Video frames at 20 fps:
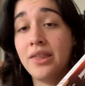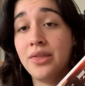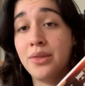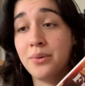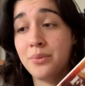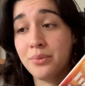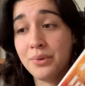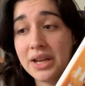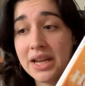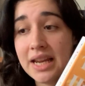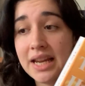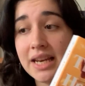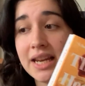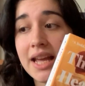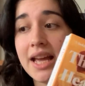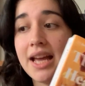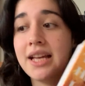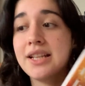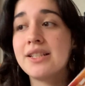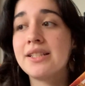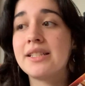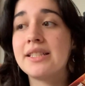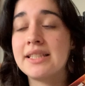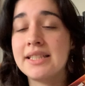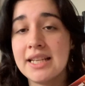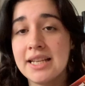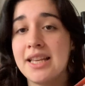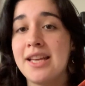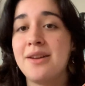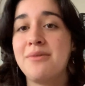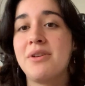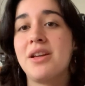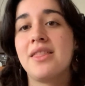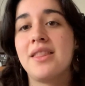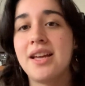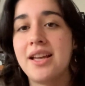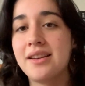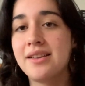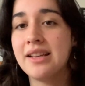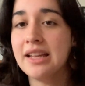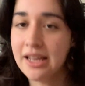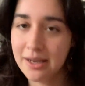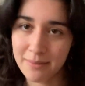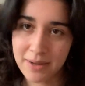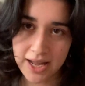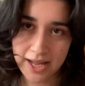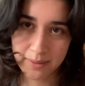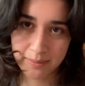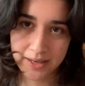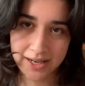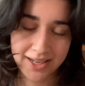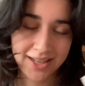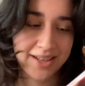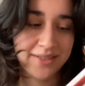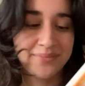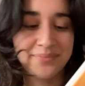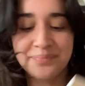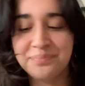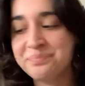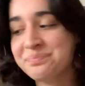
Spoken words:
the read and sticking with it, in my opinion.